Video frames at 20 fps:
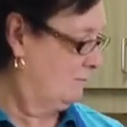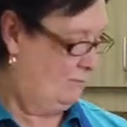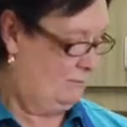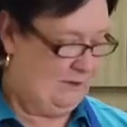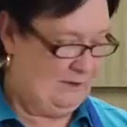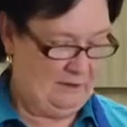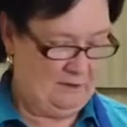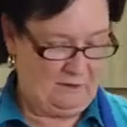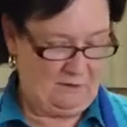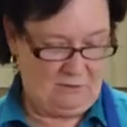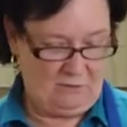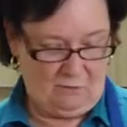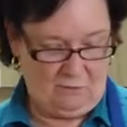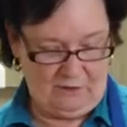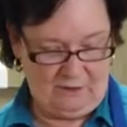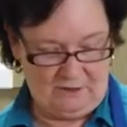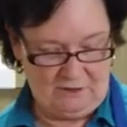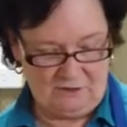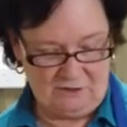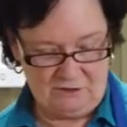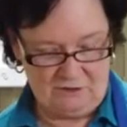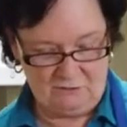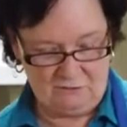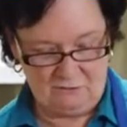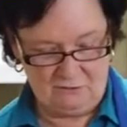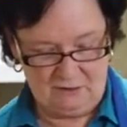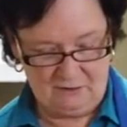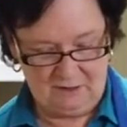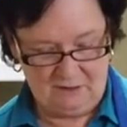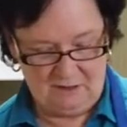we are going
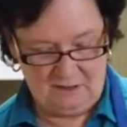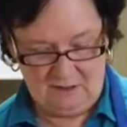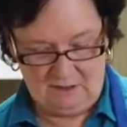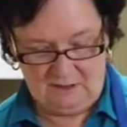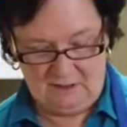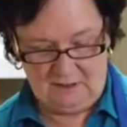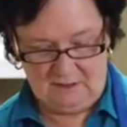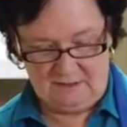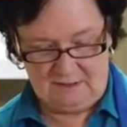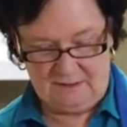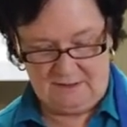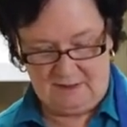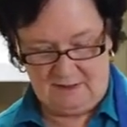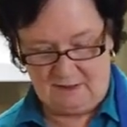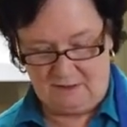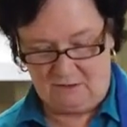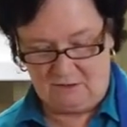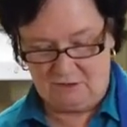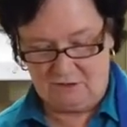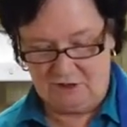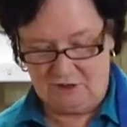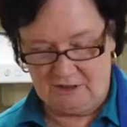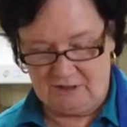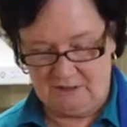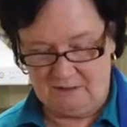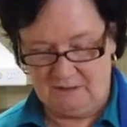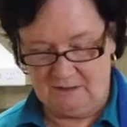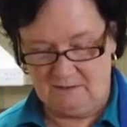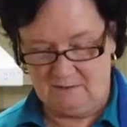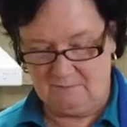to take our
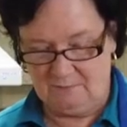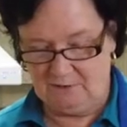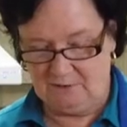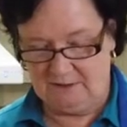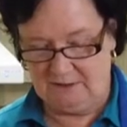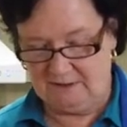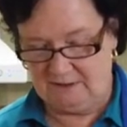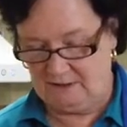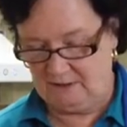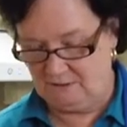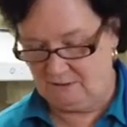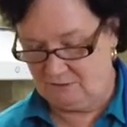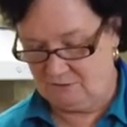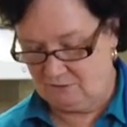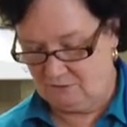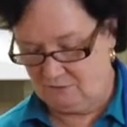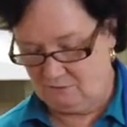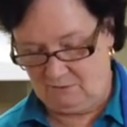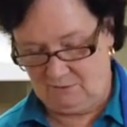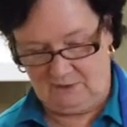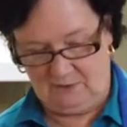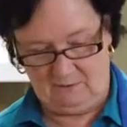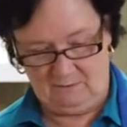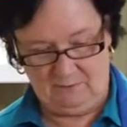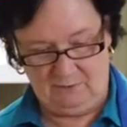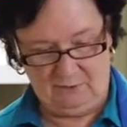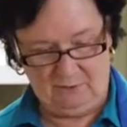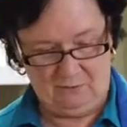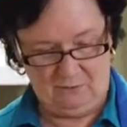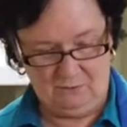chicken and put it into a
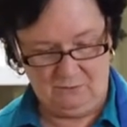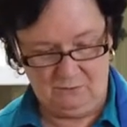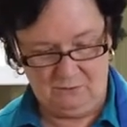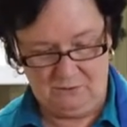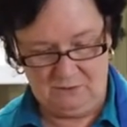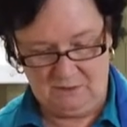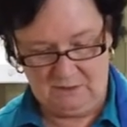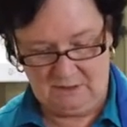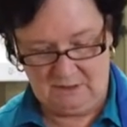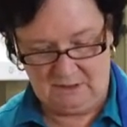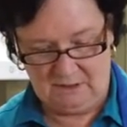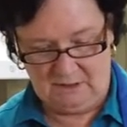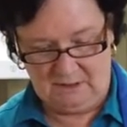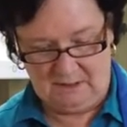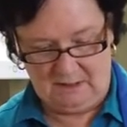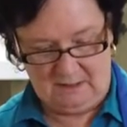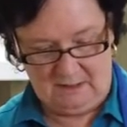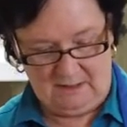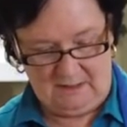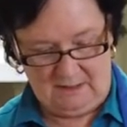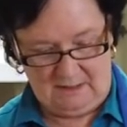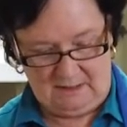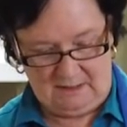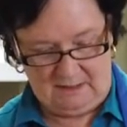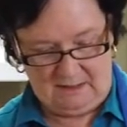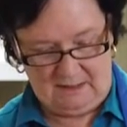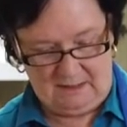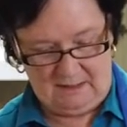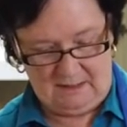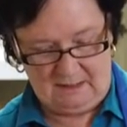bowl,
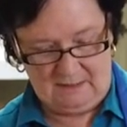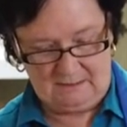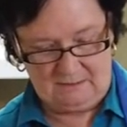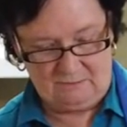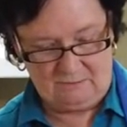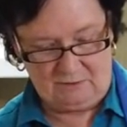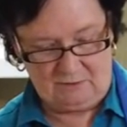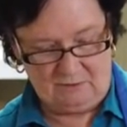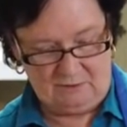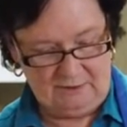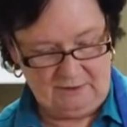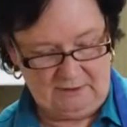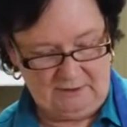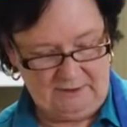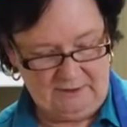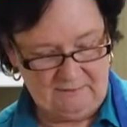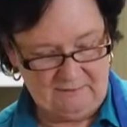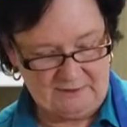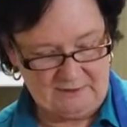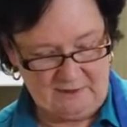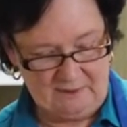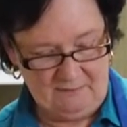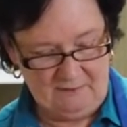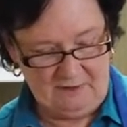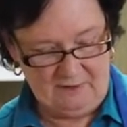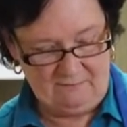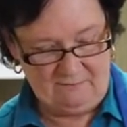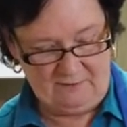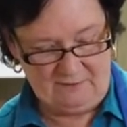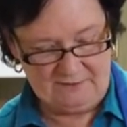and we're going to leave some
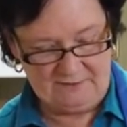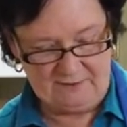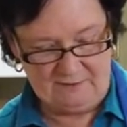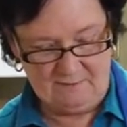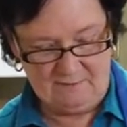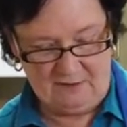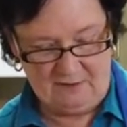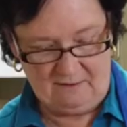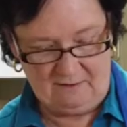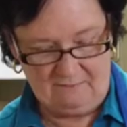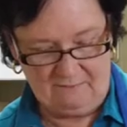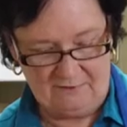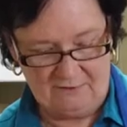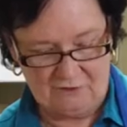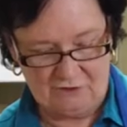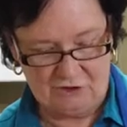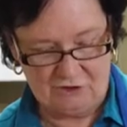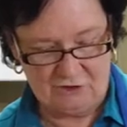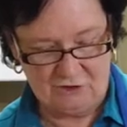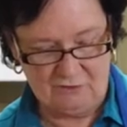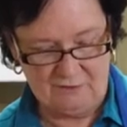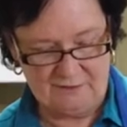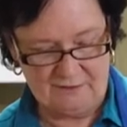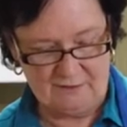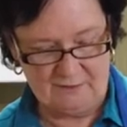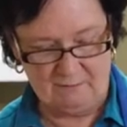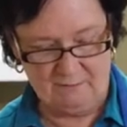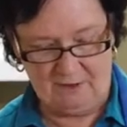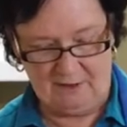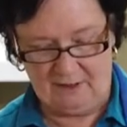of the juice in
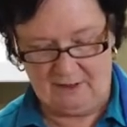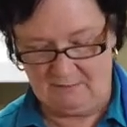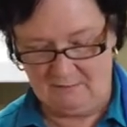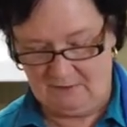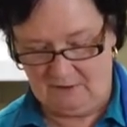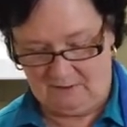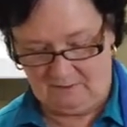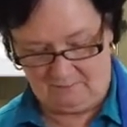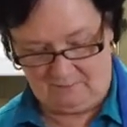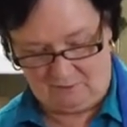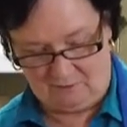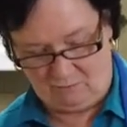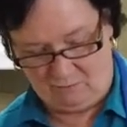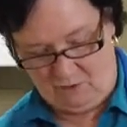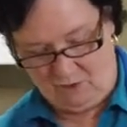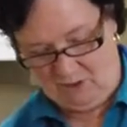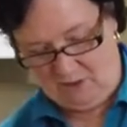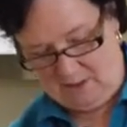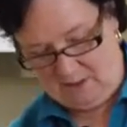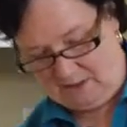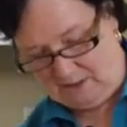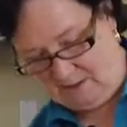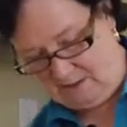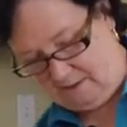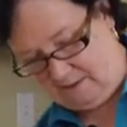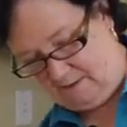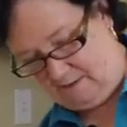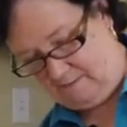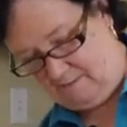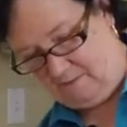the bottom of our wok
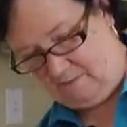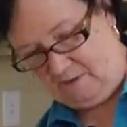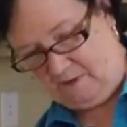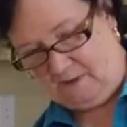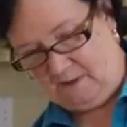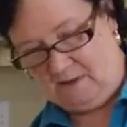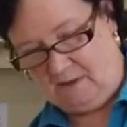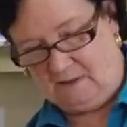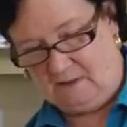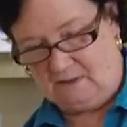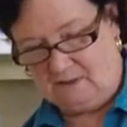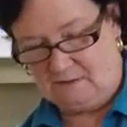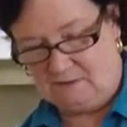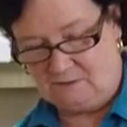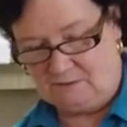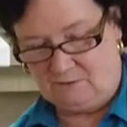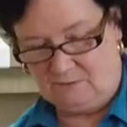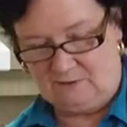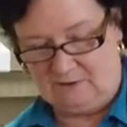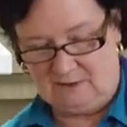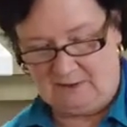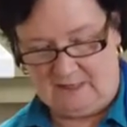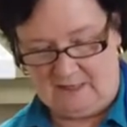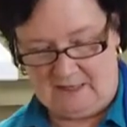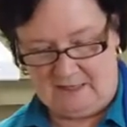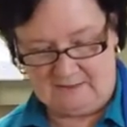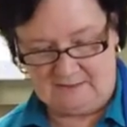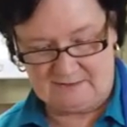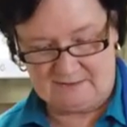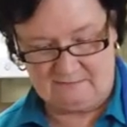so we can
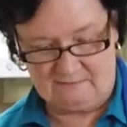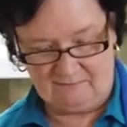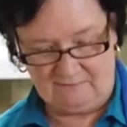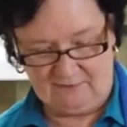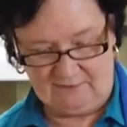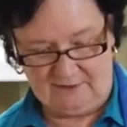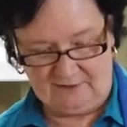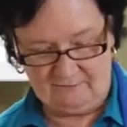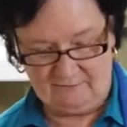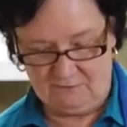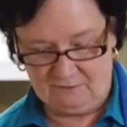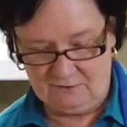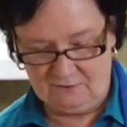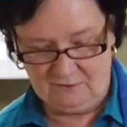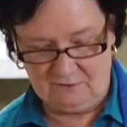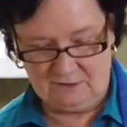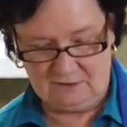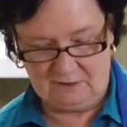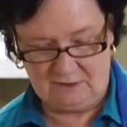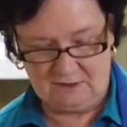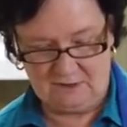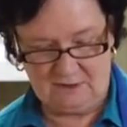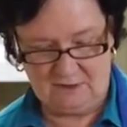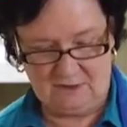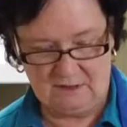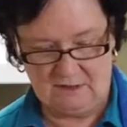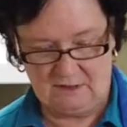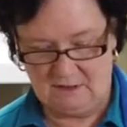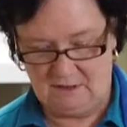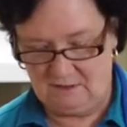add some flavor
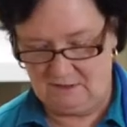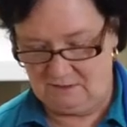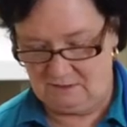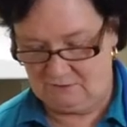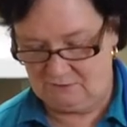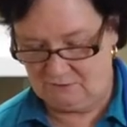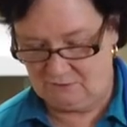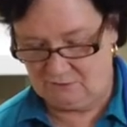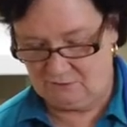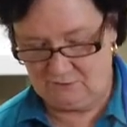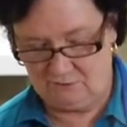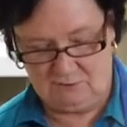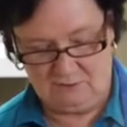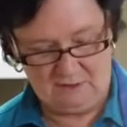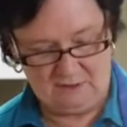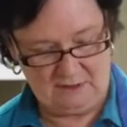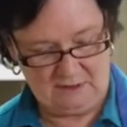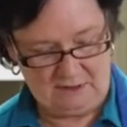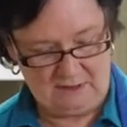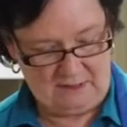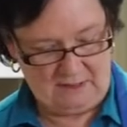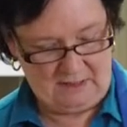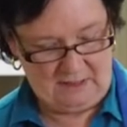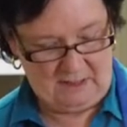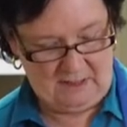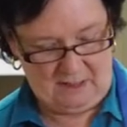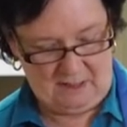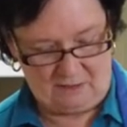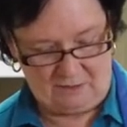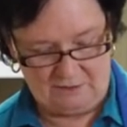to
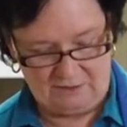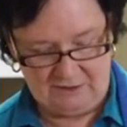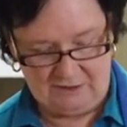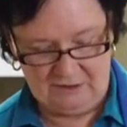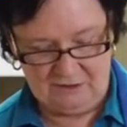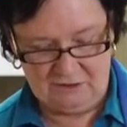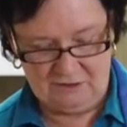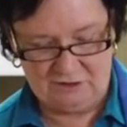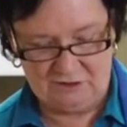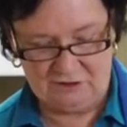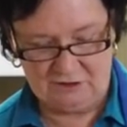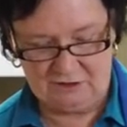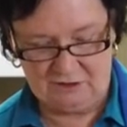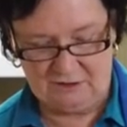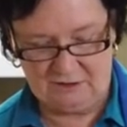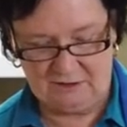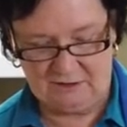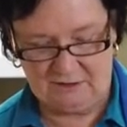our dish.